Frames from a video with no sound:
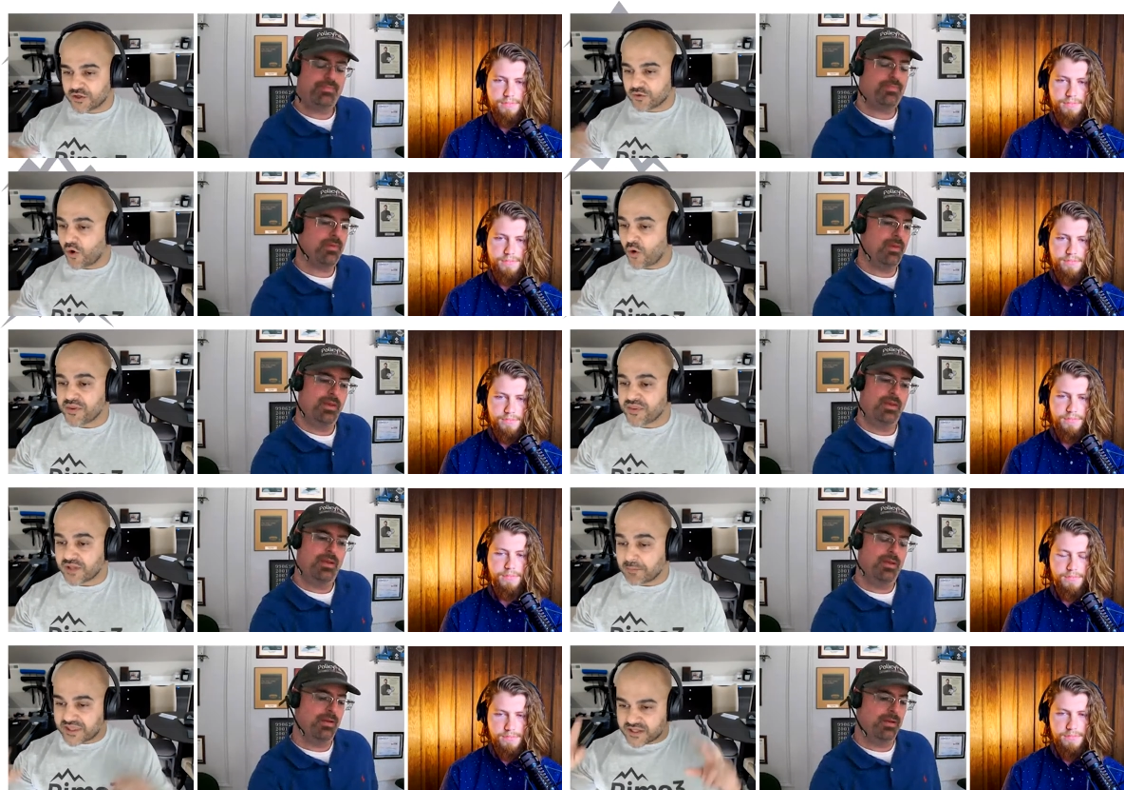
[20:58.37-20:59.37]
Speaker 1: You open.
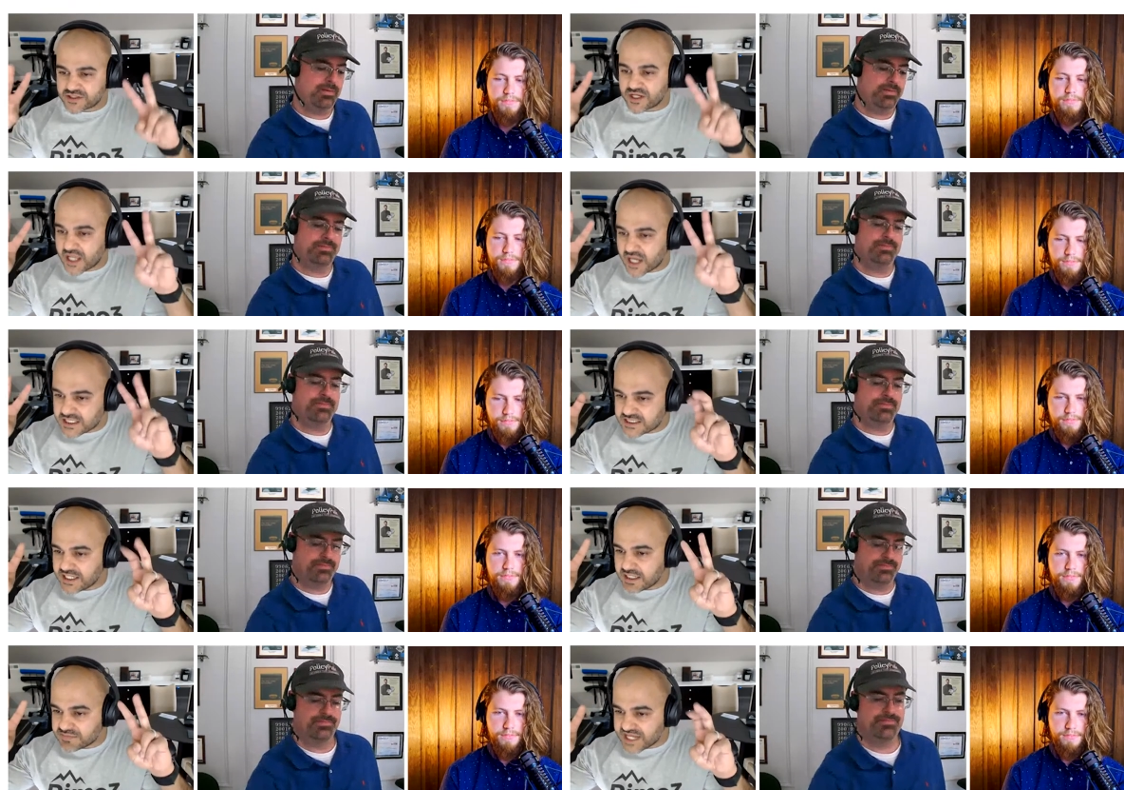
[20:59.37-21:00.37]
The, I mean, there's a
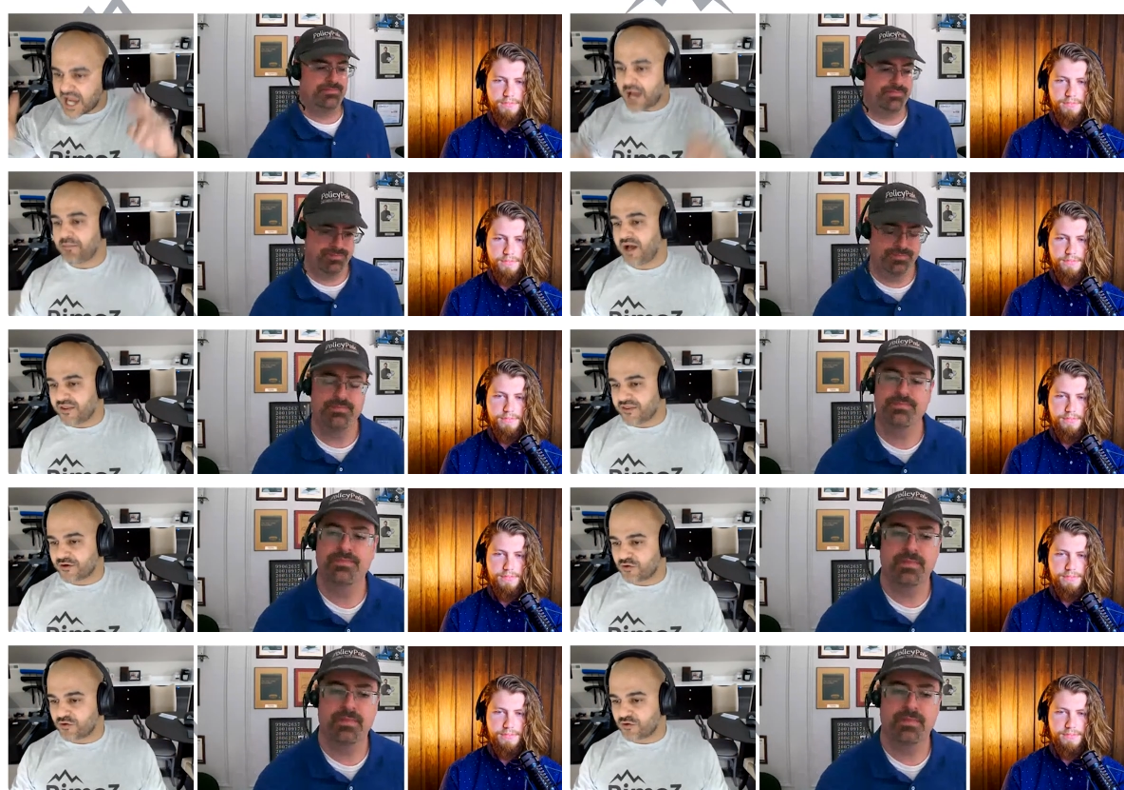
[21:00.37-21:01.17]
Teams app on the